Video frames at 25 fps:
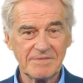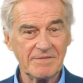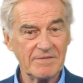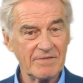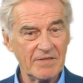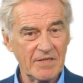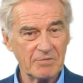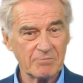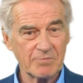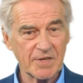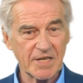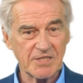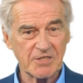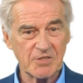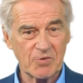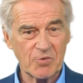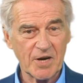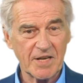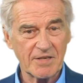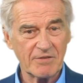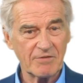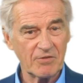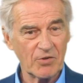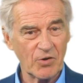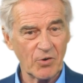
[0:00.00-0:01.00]
The best
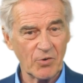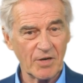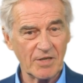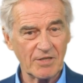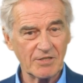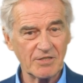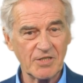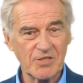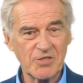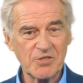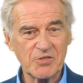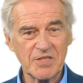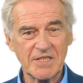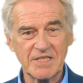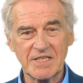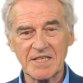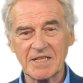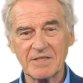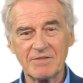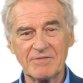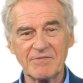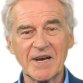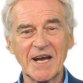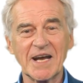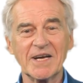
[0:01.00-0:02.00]
way forward for tricky
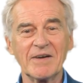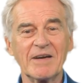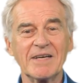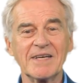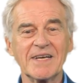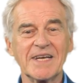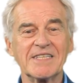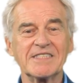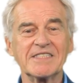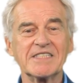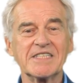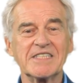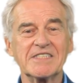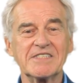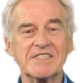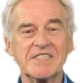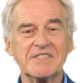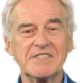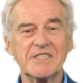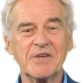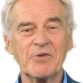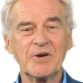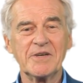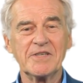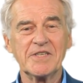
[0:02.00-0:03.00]
environments is to
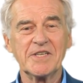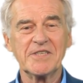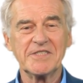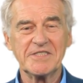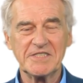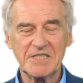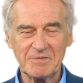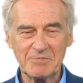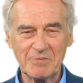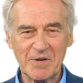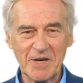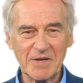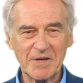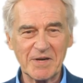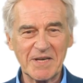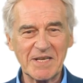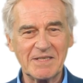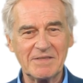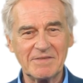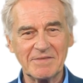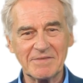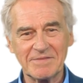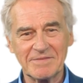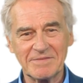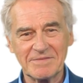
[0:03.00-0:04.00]
do acoustic
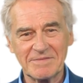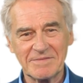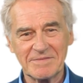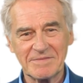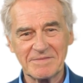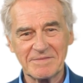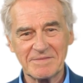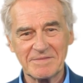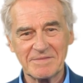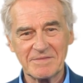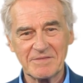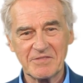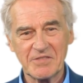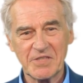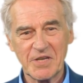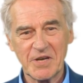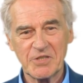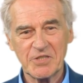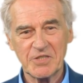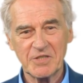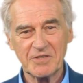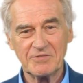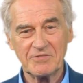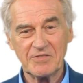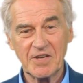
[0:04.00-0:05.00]
modeling.
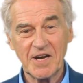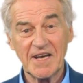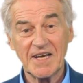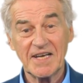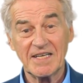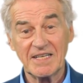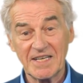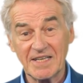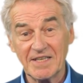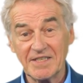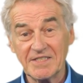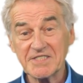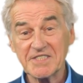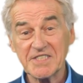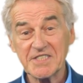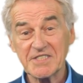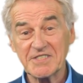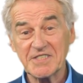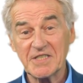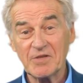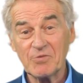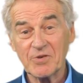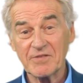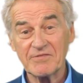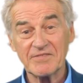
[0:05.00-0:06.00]
Fusion Fire can
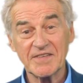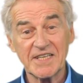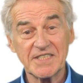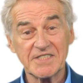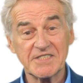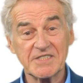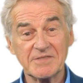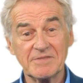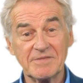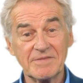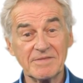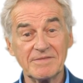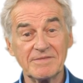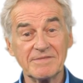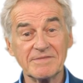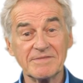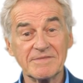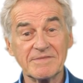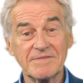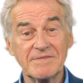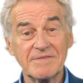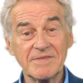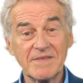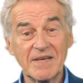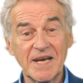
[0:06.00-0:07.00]
assist you with this.
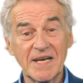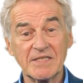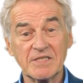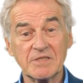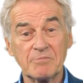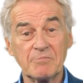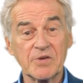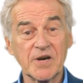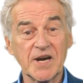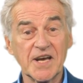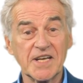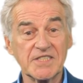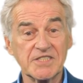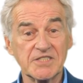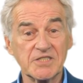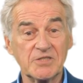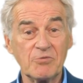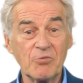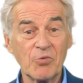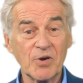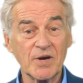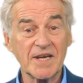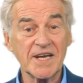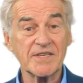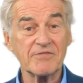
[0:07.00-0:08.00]
In the past,
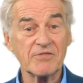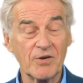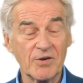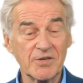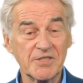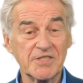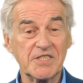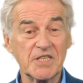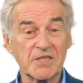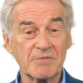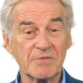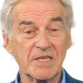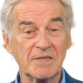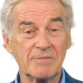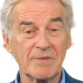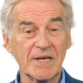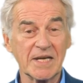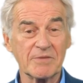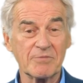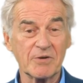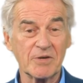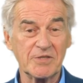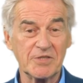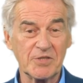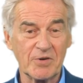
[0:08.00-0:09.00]
we have also been
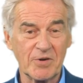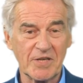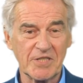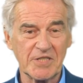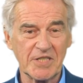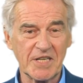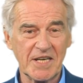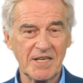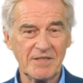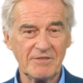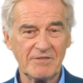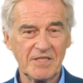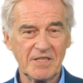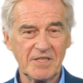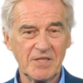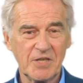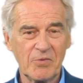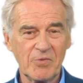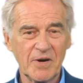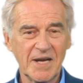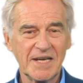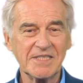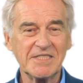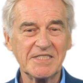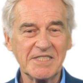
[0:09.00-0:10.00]
able to achieve the
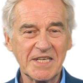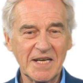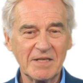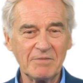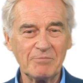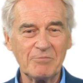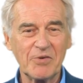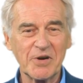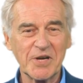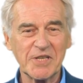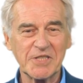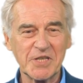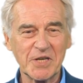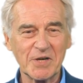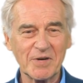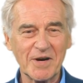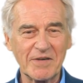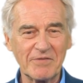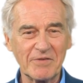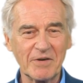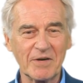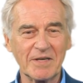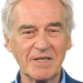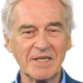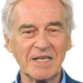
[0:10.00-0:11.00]
correct sound pressure
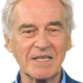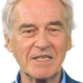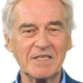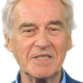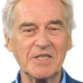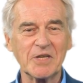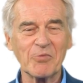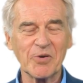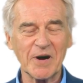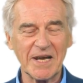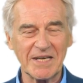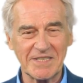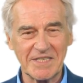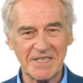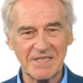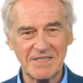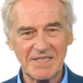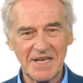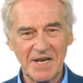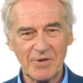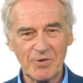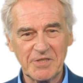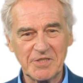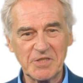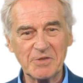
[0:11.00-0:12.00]
level and the correct
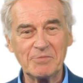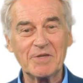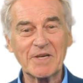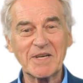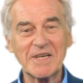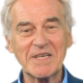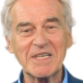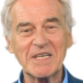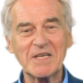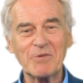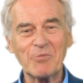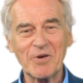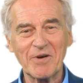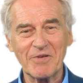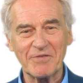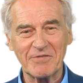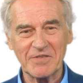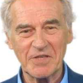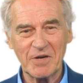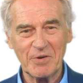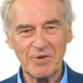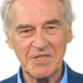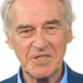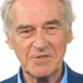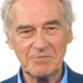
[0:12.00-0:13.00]
intelligibility with
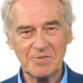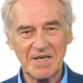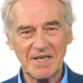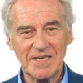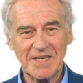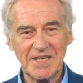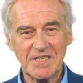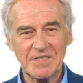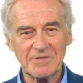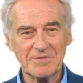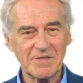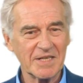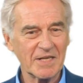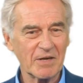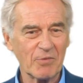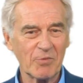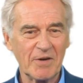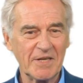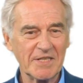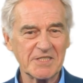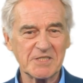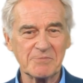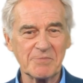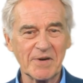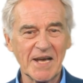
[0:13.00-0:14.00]
fewer speakers than you would
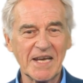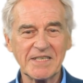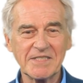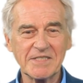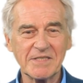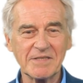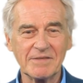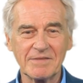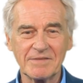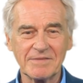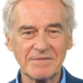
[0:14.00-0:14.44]
expect.